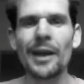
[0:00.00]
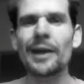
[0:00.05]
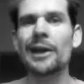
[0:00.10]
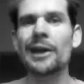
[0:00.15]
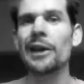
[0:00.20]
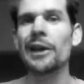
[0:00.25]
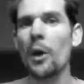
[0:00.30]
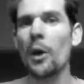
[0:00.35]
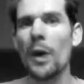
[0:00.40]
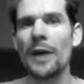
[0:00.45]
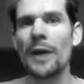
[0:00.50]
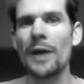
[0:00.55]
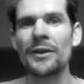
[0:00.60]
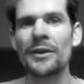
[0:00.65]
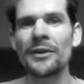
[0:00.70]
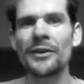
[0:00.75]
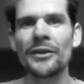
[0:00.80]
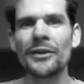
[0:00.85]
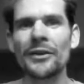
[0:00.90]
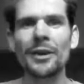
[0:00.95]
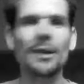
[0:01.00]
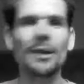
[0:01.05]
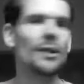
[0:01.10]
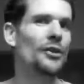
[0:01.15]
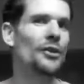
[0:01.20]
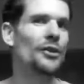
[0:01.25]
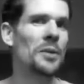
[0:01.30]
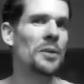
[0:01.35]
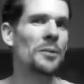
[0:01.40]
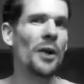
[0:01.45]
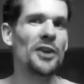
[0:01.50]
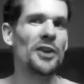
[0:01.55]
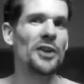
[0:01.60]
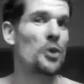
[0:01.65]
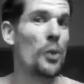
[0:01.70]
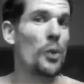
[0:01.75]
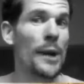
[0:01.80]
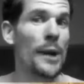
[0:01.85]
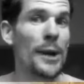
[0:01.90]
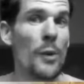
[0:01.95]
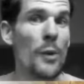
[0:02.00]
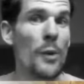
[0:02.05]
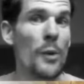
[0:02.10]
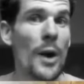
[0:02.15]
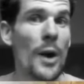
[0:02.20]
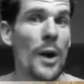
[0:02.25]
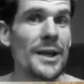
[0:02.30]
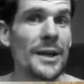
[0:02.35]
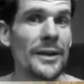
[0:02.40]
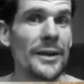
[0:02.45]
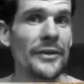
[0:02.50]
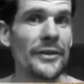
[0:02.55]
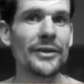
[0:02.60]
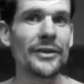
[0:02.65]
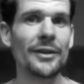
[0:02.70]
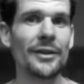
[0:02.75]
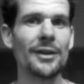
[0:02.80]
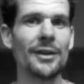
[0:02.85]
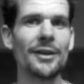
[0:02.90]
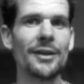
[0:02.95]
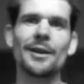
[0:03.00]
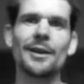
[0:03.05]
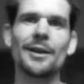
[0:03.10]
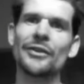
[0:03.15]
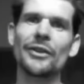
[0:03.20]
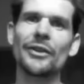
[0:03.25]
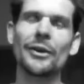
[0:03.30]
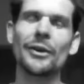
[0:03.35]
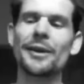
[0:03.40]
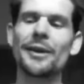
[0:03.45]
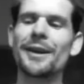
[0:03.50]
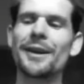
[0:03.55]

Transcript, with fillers: Cadel Evans took him like 21 years. So